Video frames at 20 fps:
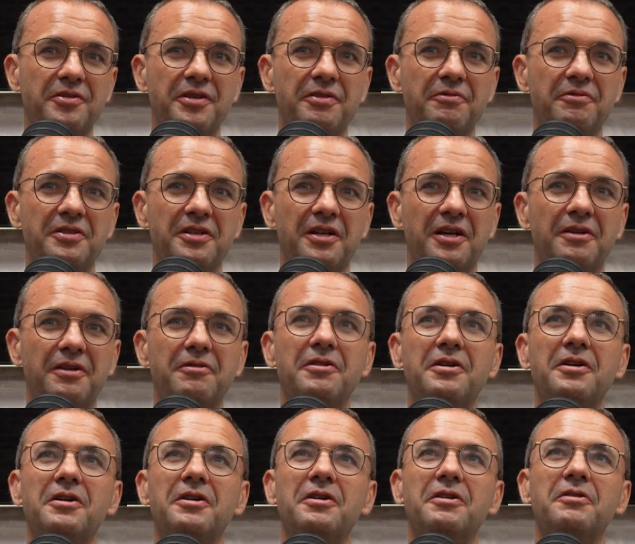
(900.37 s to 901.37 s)
he was like,
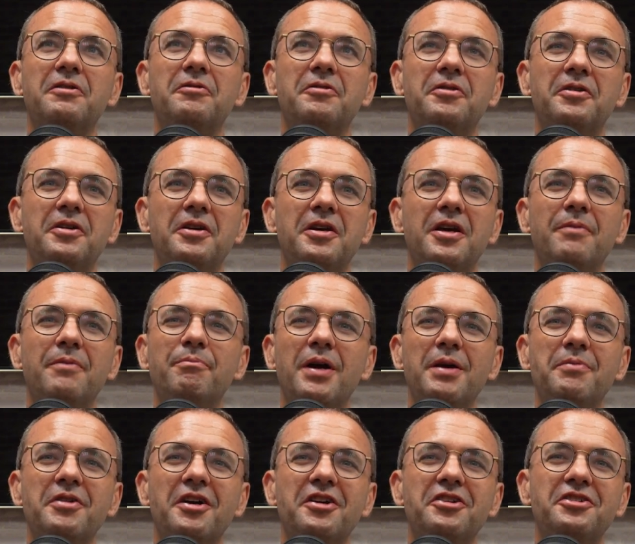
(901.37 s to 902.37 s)
oh,
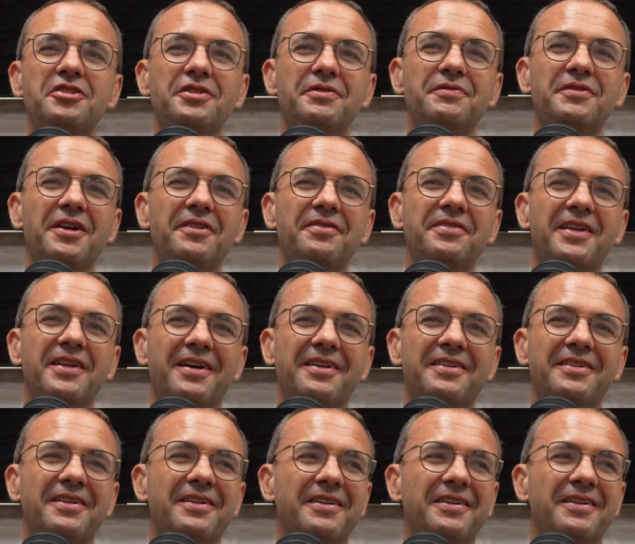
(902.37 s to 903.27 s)
maybe I should have done that.